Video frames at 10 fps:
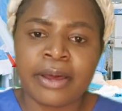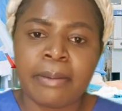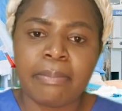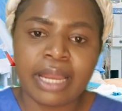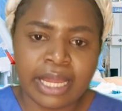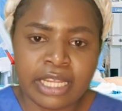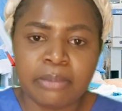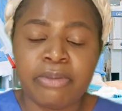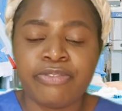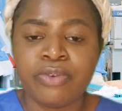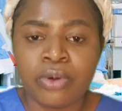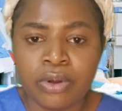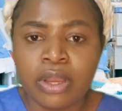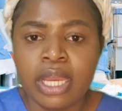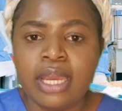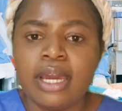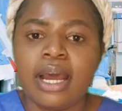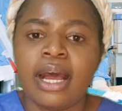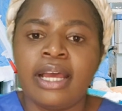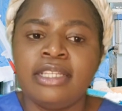planning before,
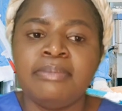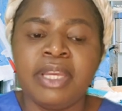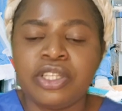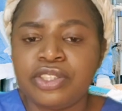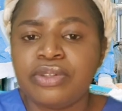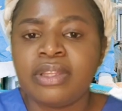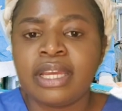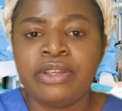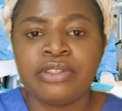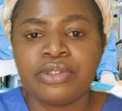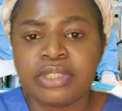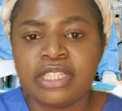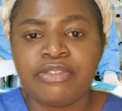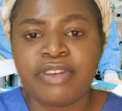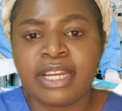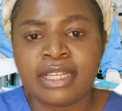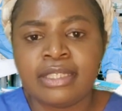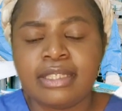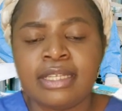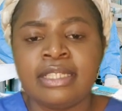and making sure that you're sorted your
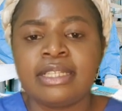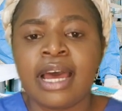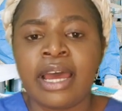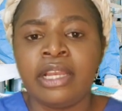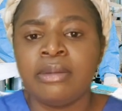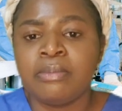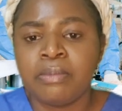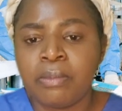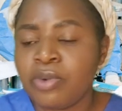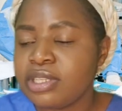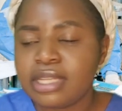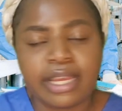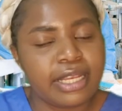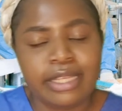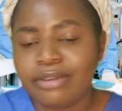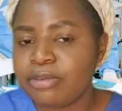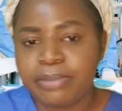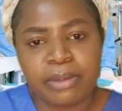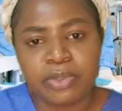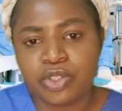finances, and most likely you won't be
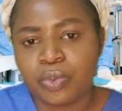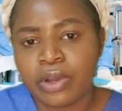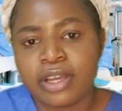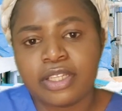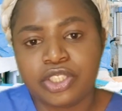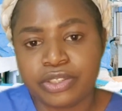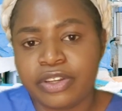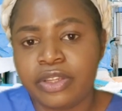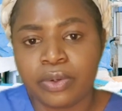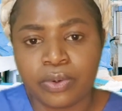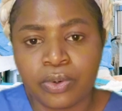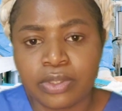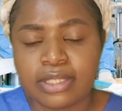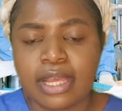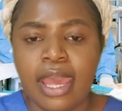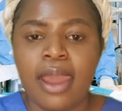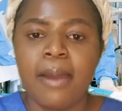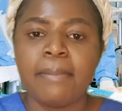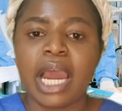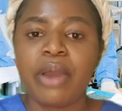able to work during your course.
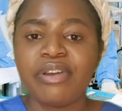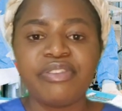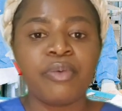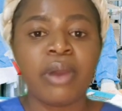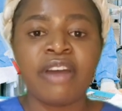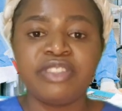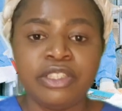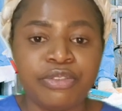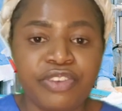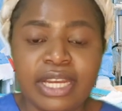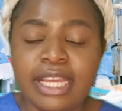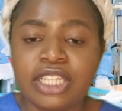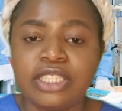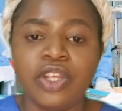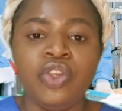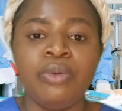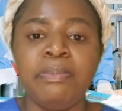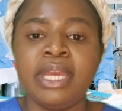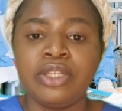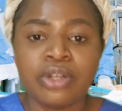But however, after you finish, you'll
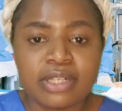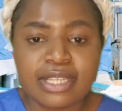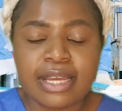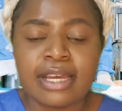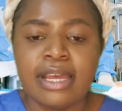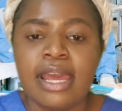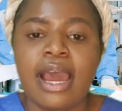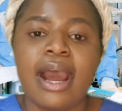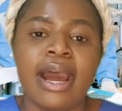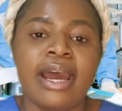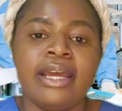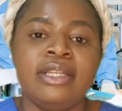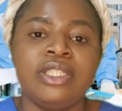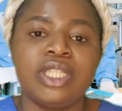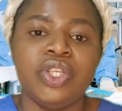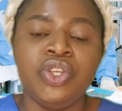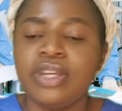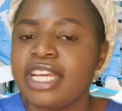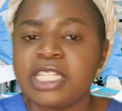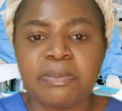be a doctor, and you
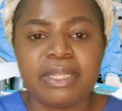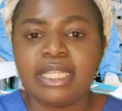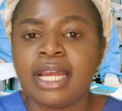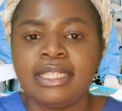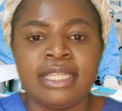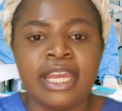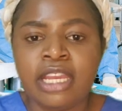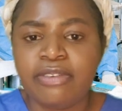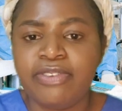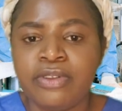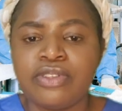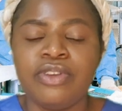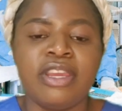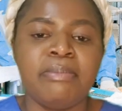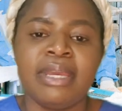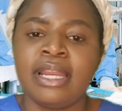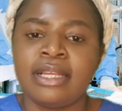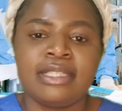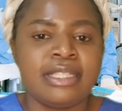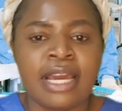can specialize in any field. So you can be an
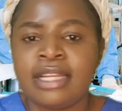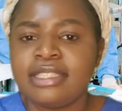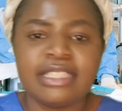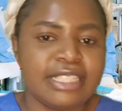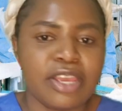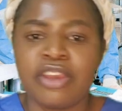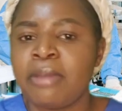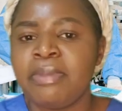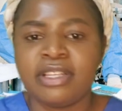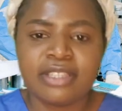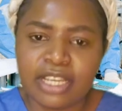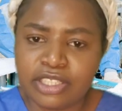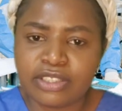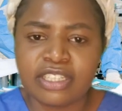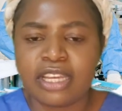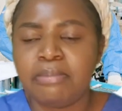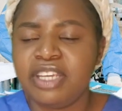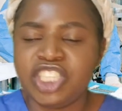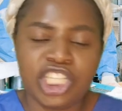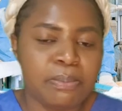anesthetic, you can be a surgeon, you can be a
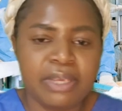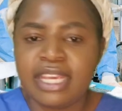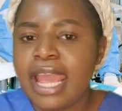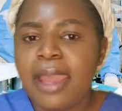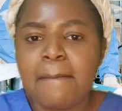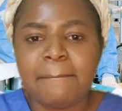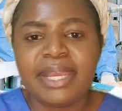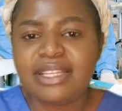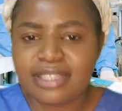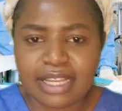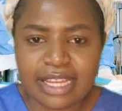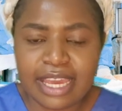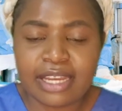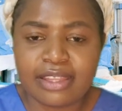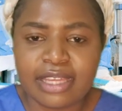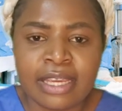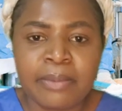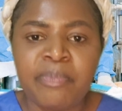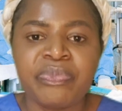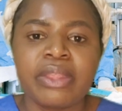GP, basically anything.
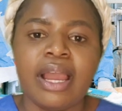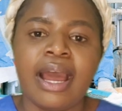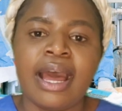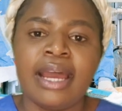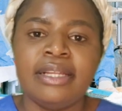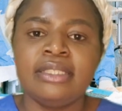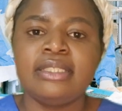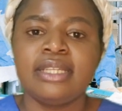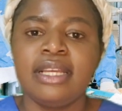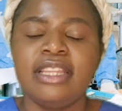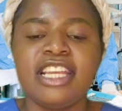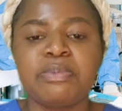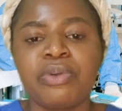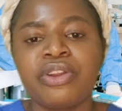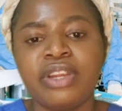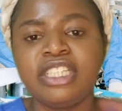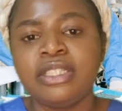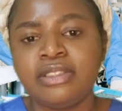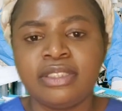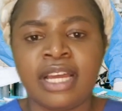And there's progression
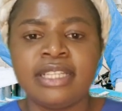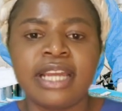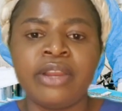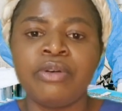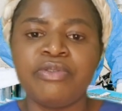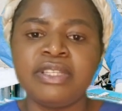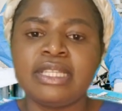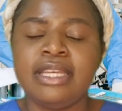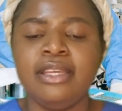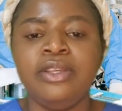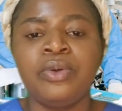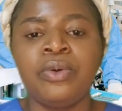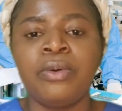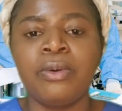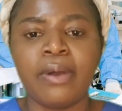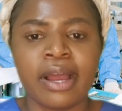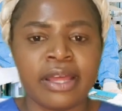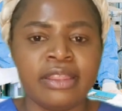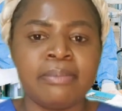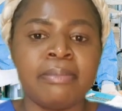to that, and obviously your
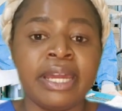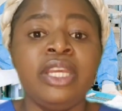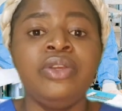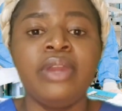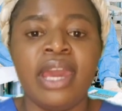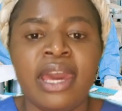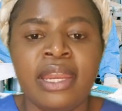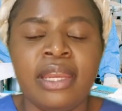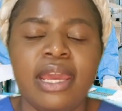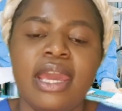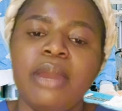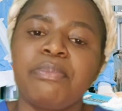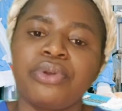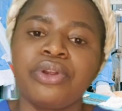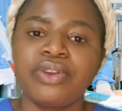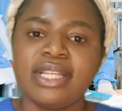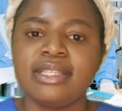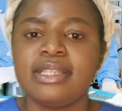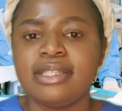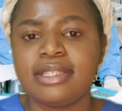the money you earn
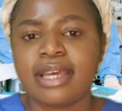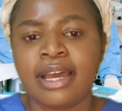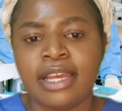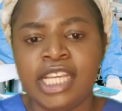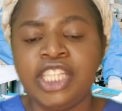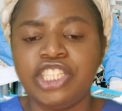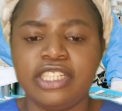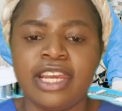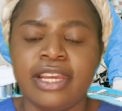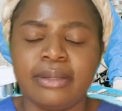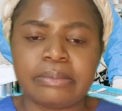progresses each year